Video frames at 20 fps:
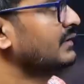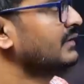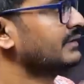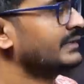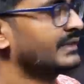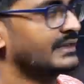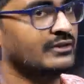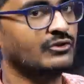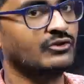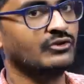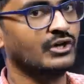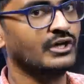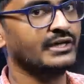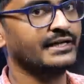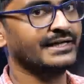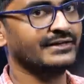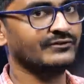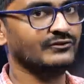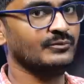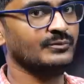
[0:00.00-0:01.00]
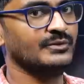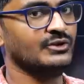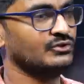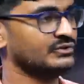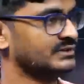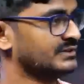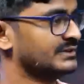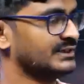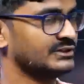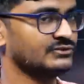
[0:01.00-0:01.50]
the contact will be
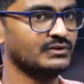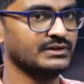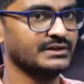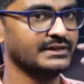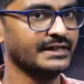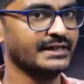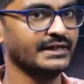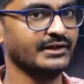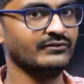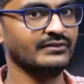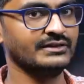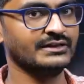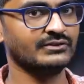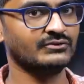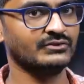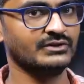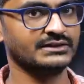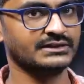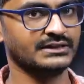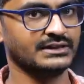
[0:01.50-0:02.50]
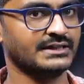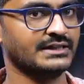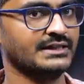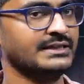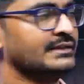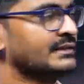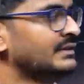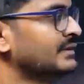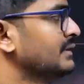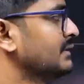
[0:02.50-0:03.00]
losing. That's what they gave in the question,
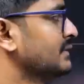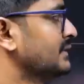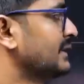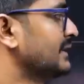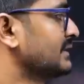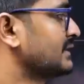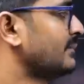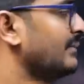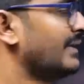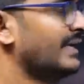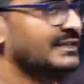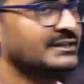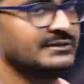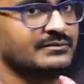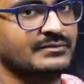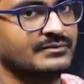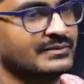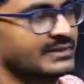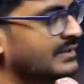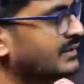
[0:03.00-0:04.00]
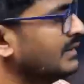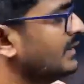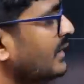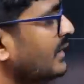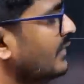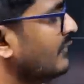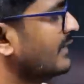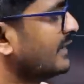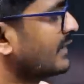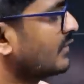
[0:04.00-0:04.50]
right? That is the maximum thing.
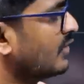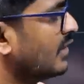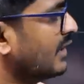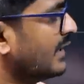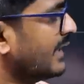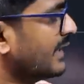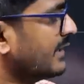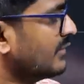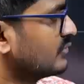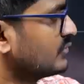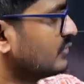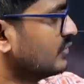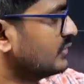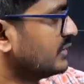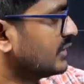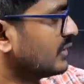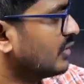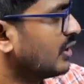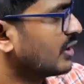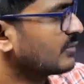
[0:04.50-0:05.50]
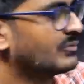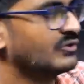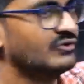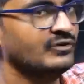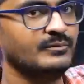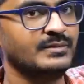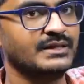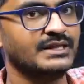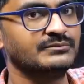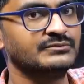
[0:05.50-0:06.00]
Now when the contact is losing, normal
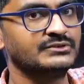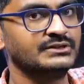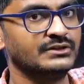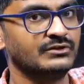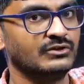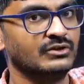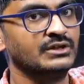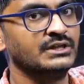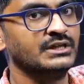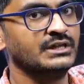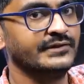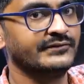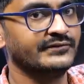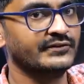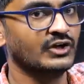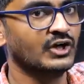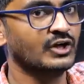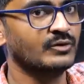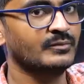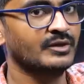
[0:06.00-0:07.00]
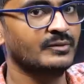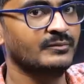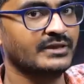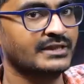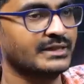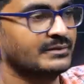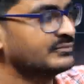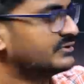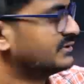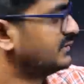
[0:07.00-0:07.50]
will become 0. If normal becomes